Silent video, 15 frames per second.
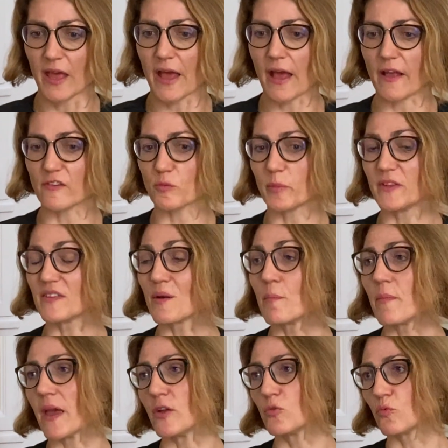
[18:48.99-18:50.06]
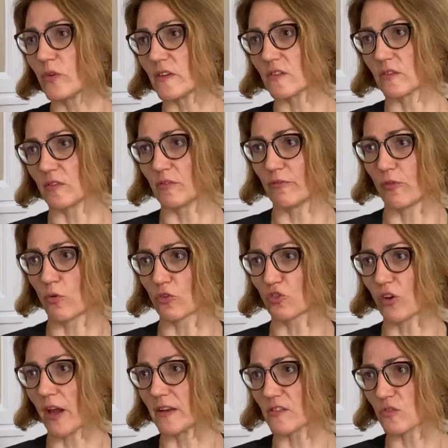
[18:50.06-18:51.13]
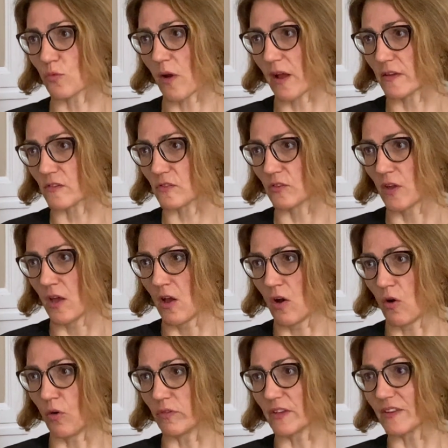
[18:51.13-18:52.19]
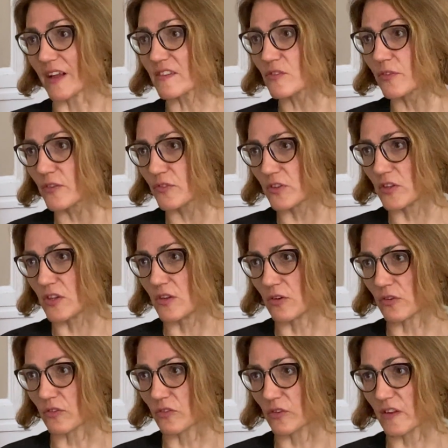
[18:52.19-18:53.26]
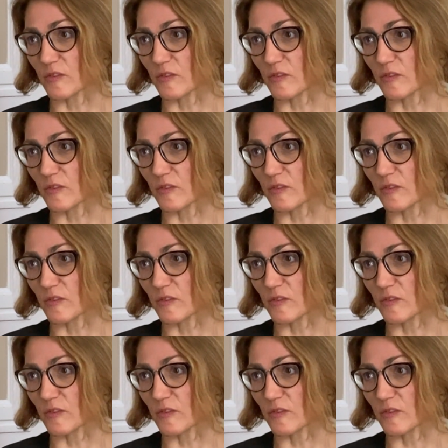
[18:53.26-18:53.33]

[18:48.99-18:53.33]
has been the main reason for China's rise over the last 50 years,